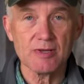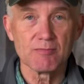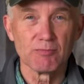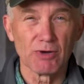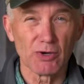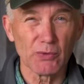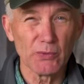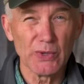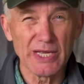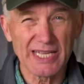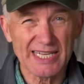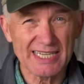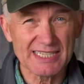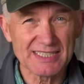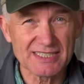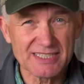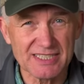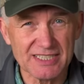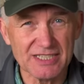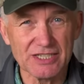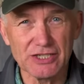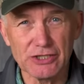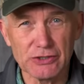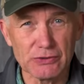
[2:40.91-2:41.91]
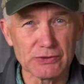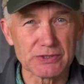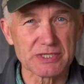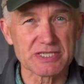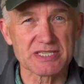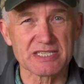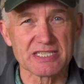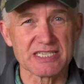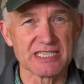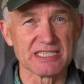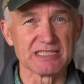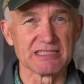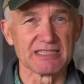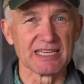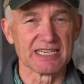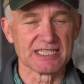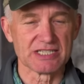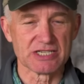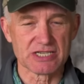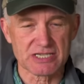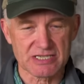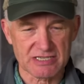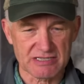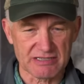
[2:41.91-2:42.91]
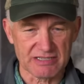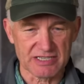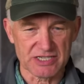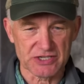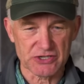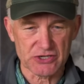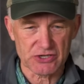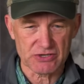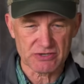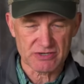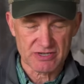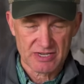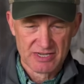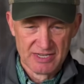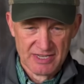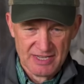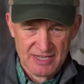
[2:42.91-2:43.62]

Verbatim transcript: But we continue to see legislatures